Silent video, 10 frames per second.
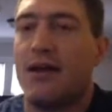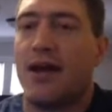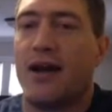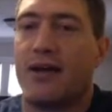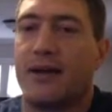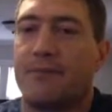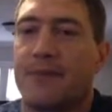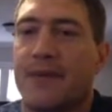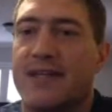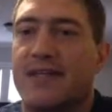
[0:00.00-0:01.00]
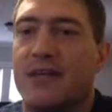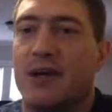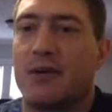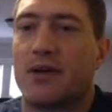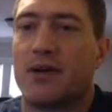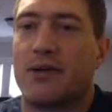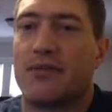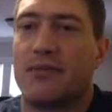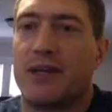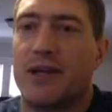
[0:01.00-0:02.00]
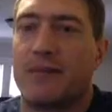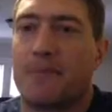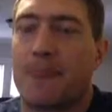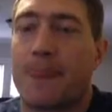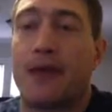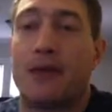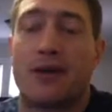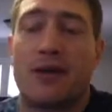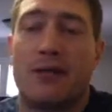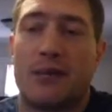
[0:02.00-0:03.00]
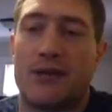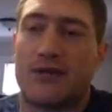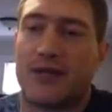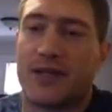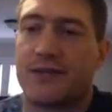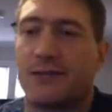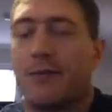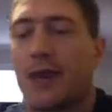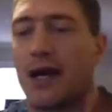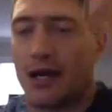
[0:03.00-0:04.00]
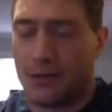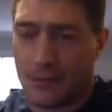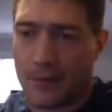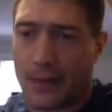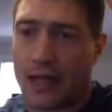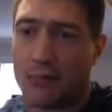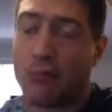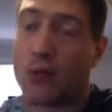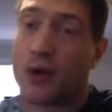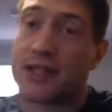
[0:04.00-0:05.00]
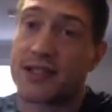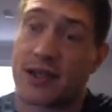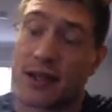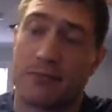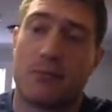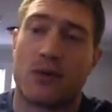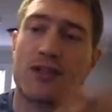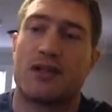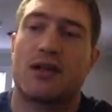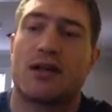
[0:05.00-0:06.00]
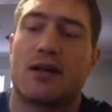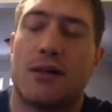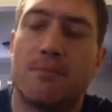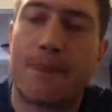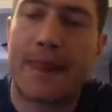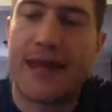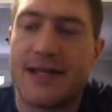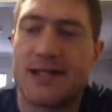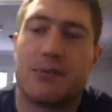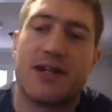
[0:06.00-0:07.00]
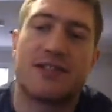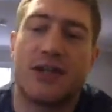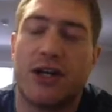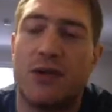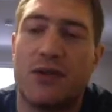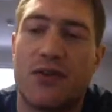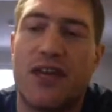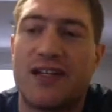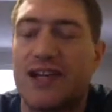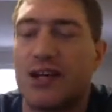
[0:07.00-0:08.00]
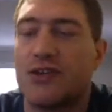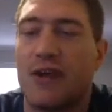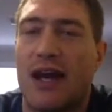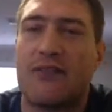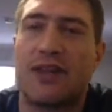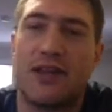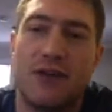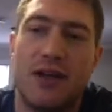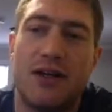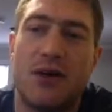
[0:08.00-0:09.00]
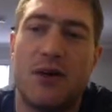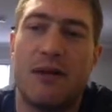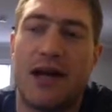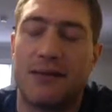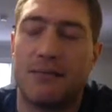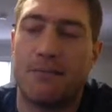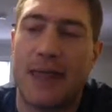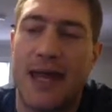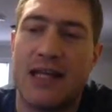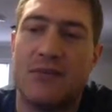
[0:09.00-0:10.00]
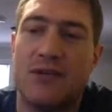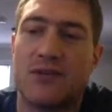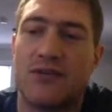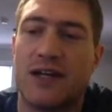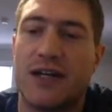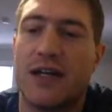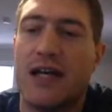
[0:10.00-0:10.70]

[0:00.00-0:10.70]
All right, let's see where we're going from here. Learning about mutual funds. Morningstar. Morningstar.com is the place to go. That tells you everything you need to know about any mutual fund.